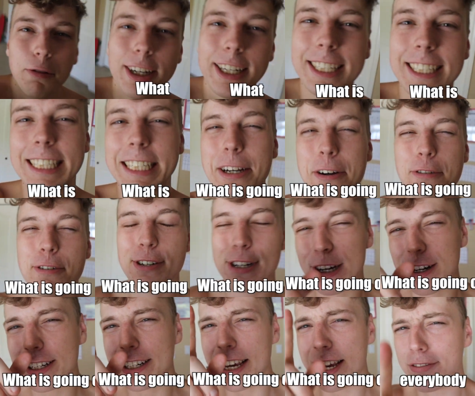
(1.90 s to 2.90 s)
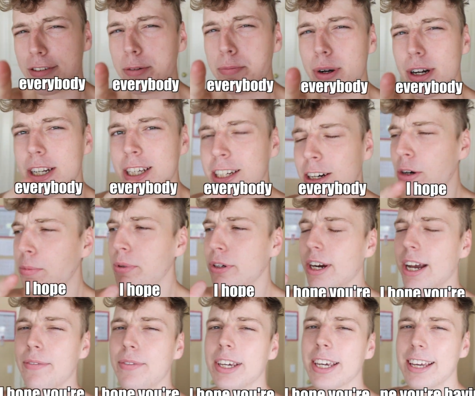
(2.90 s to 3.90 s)
what is going on everybody? I hope
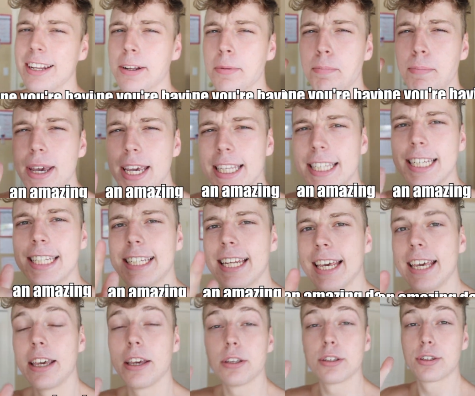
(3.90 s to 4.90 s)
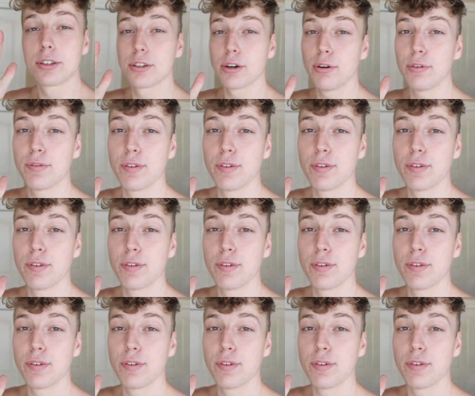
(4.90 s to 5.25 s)
you're having an amazing day so